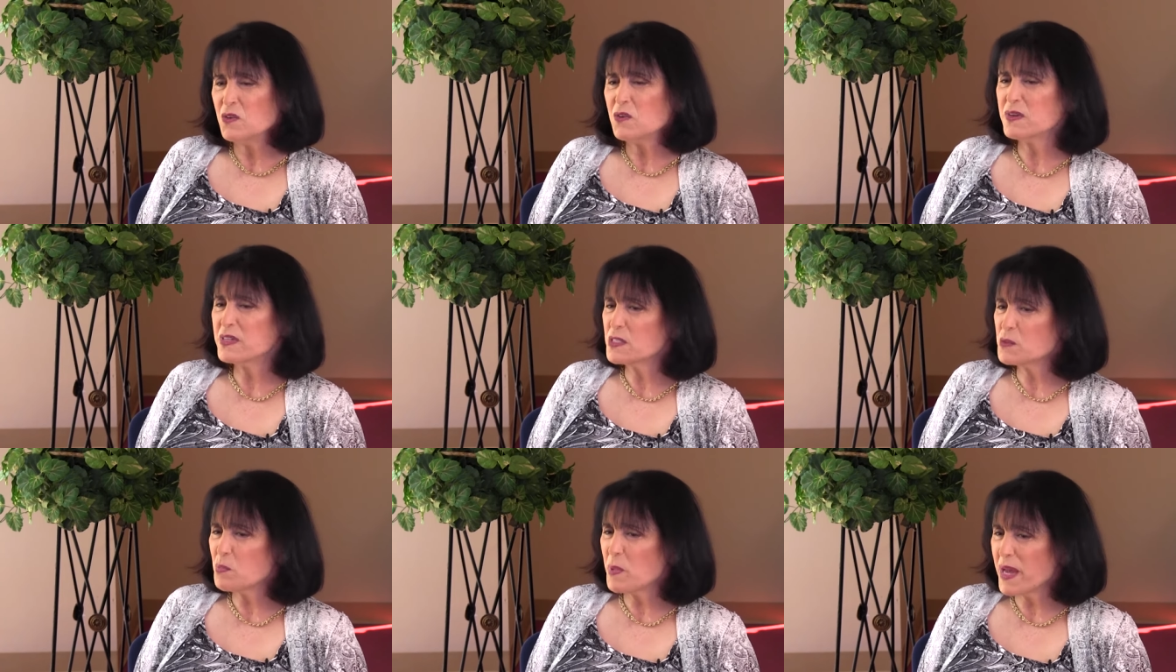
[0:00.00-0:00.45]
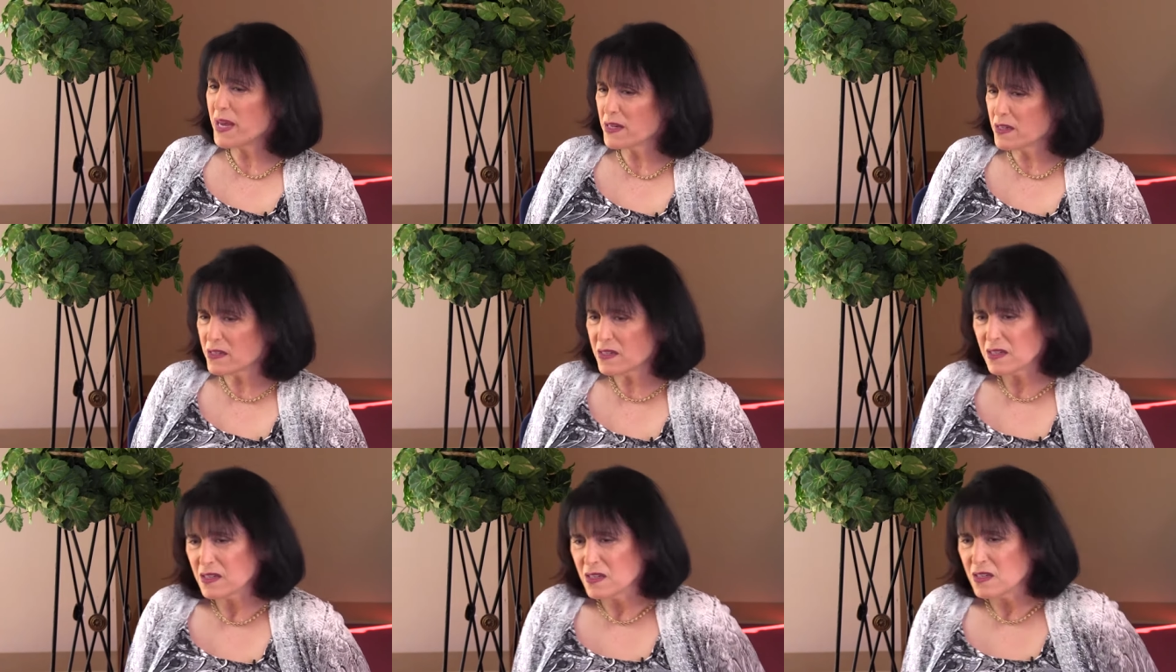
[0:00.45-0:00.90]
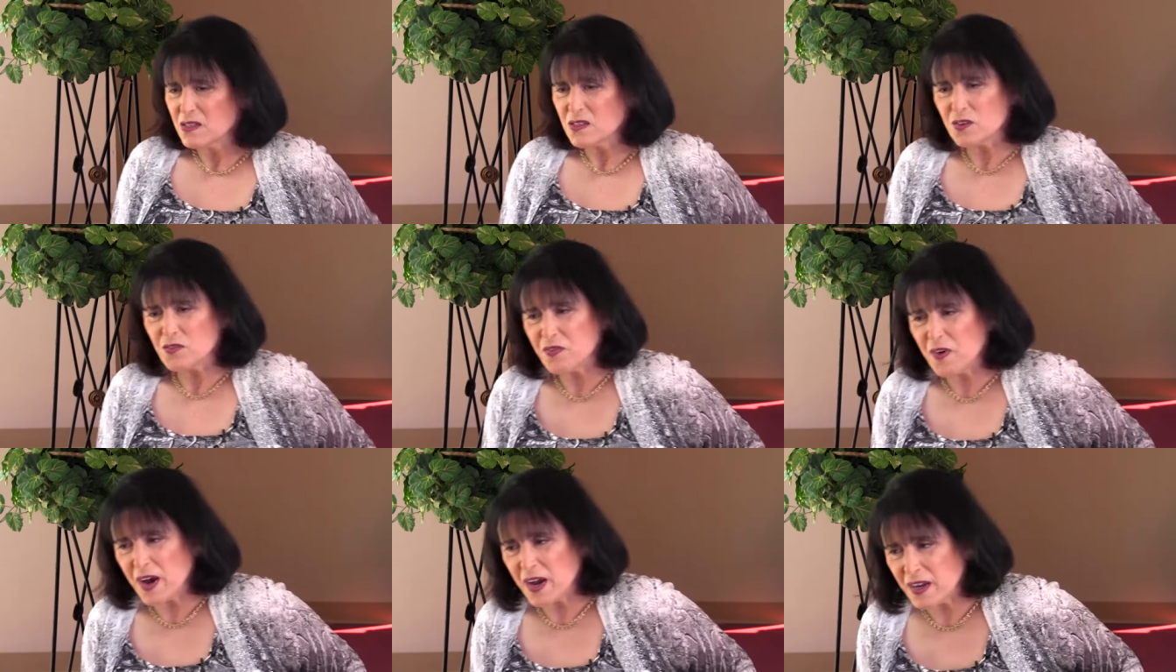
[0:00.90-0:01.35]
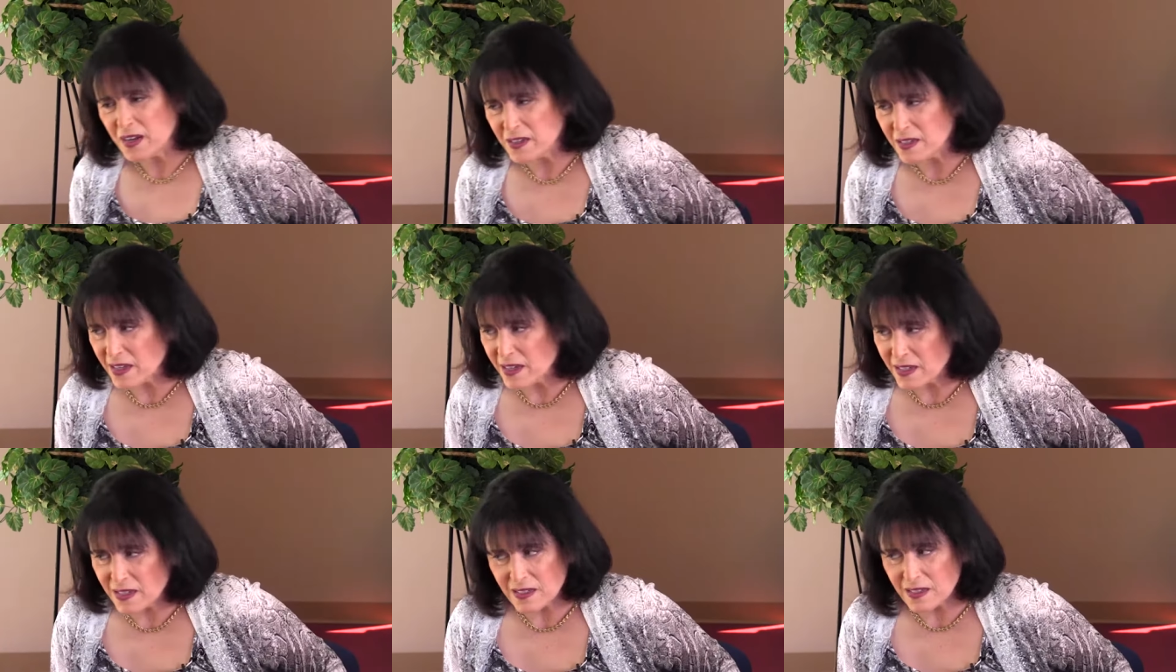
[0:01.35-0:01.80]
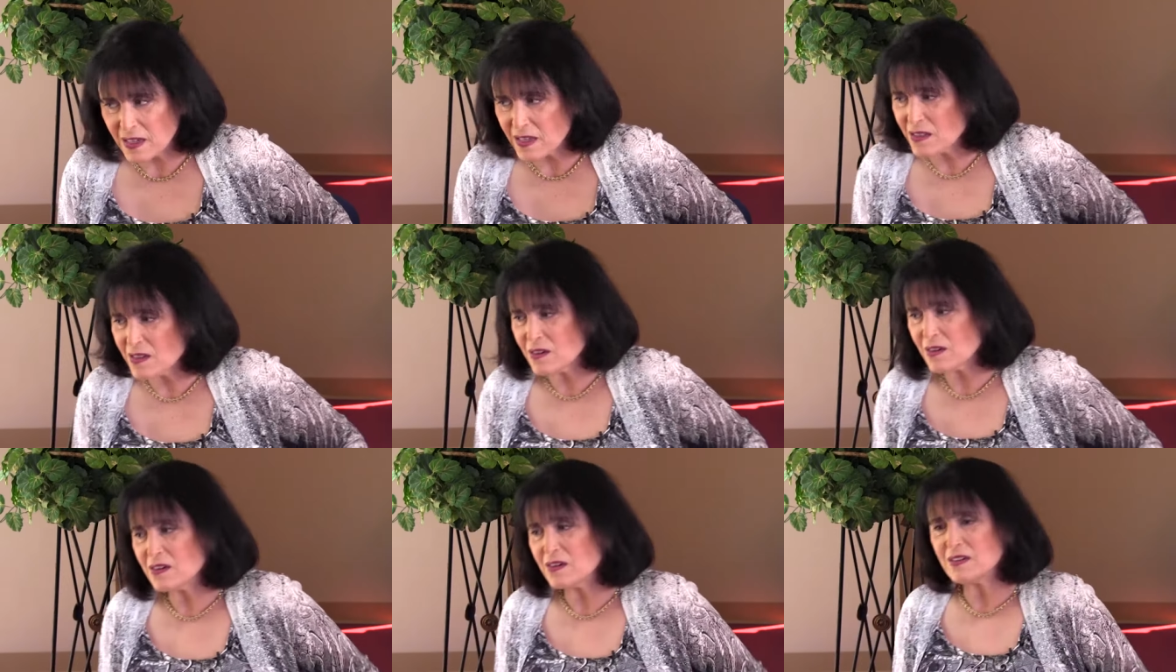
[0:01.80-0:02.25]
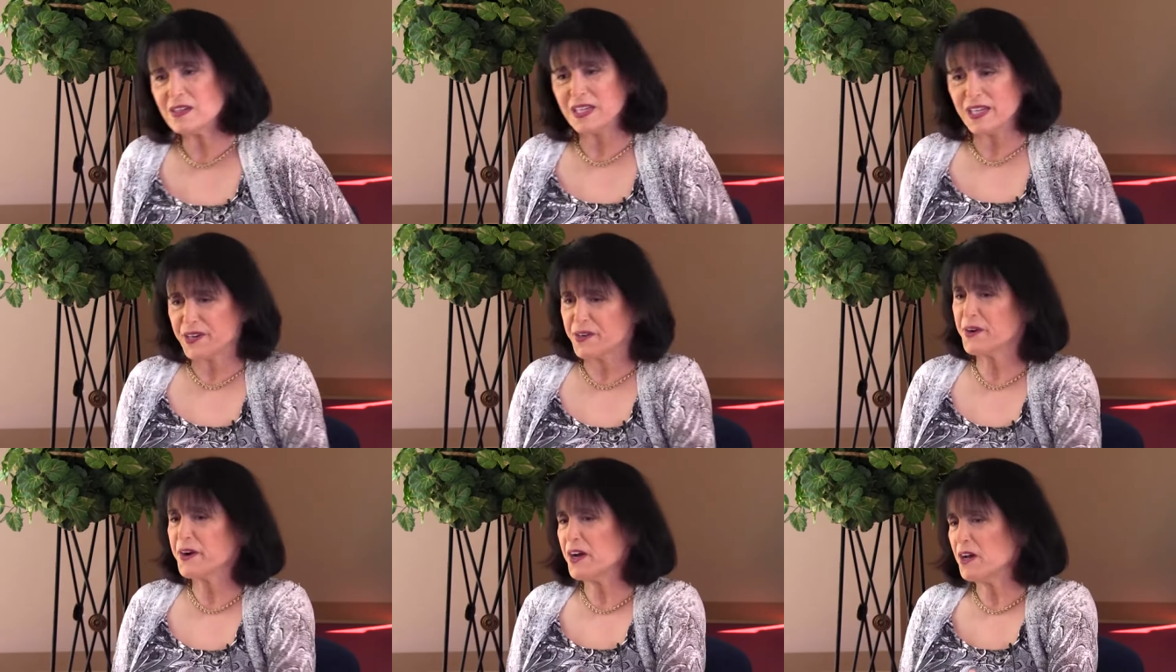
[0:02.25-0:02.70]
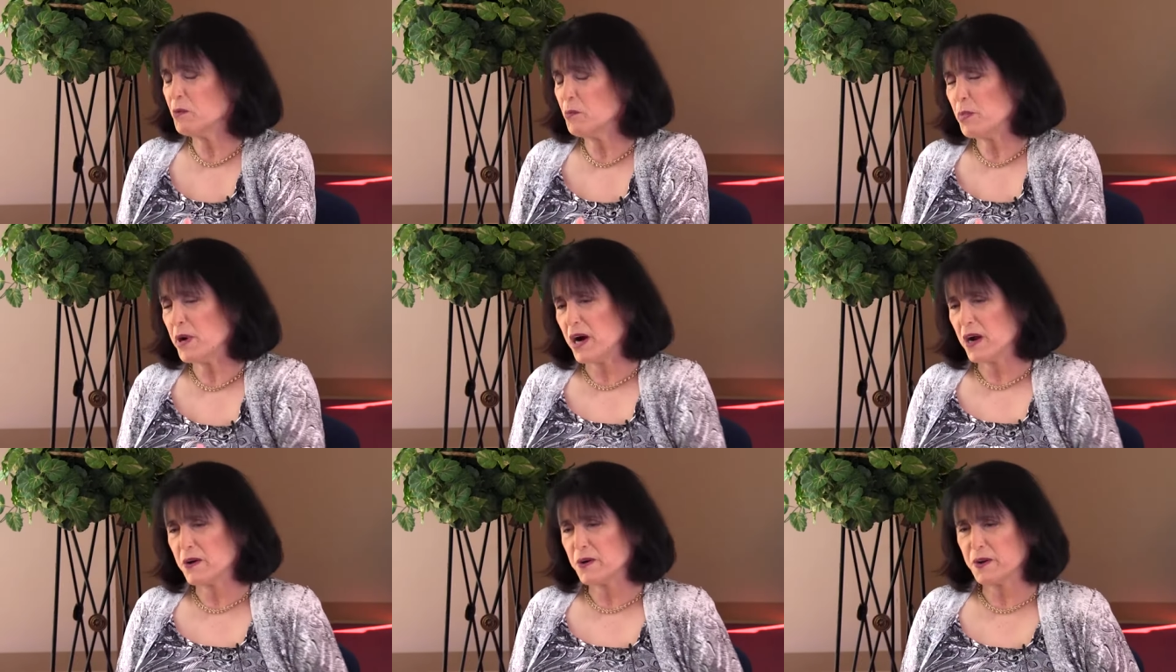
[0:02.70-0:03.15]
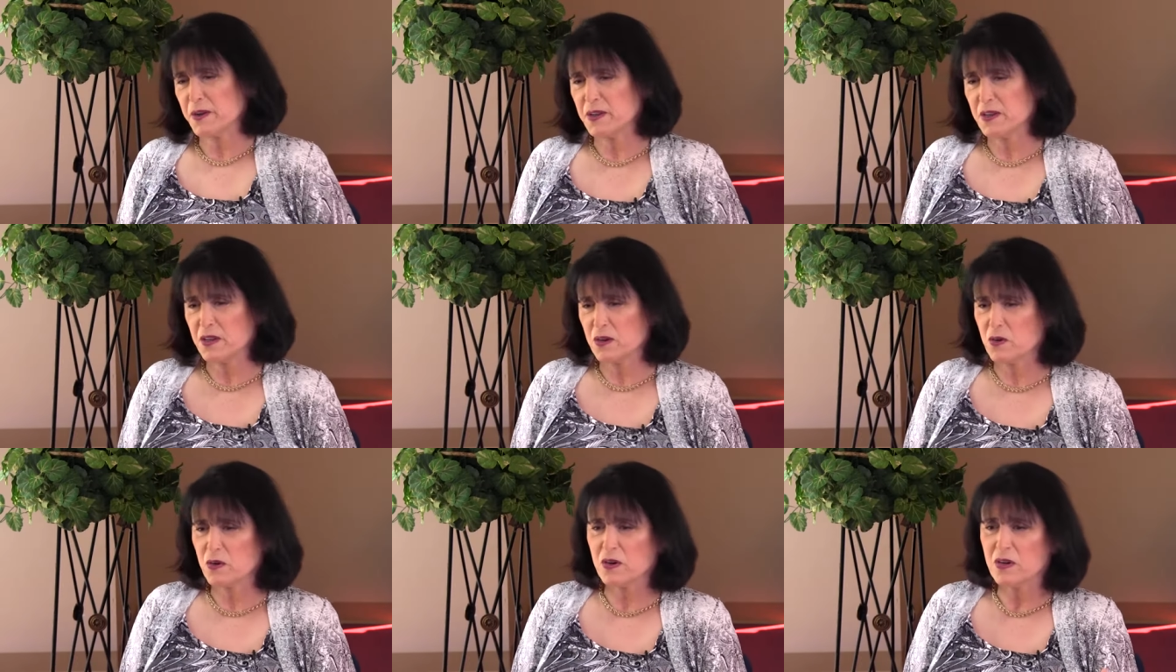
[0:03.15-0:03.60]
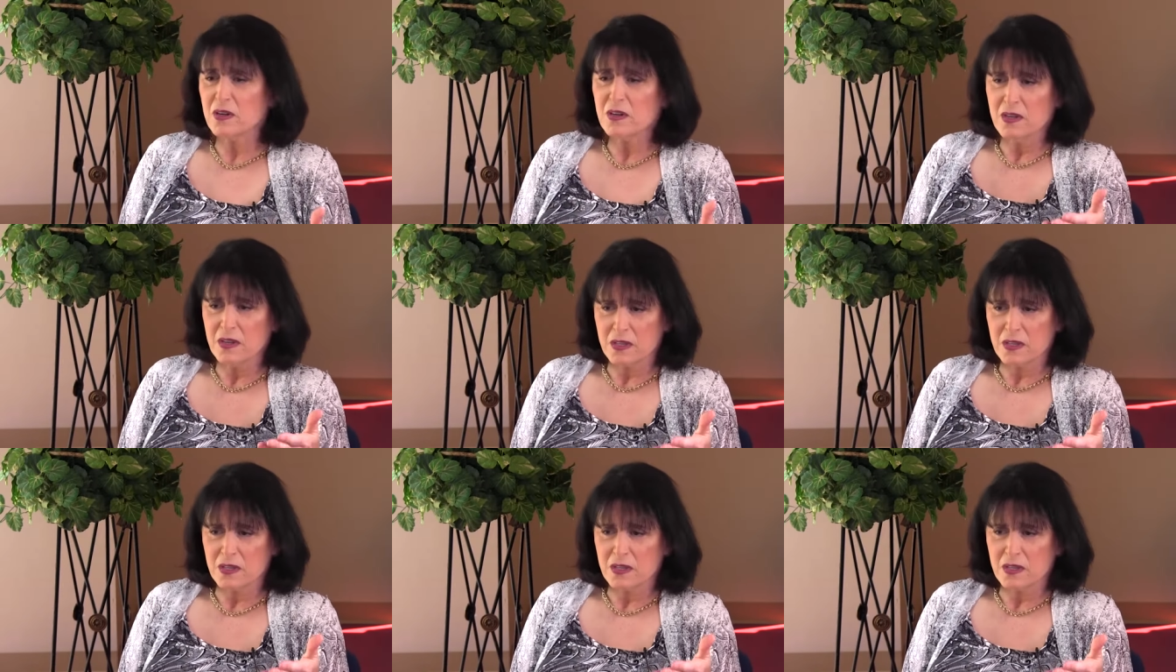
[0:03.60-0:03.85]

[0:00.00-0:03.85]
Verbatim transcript: you expect to find like another Deir al-Bahri or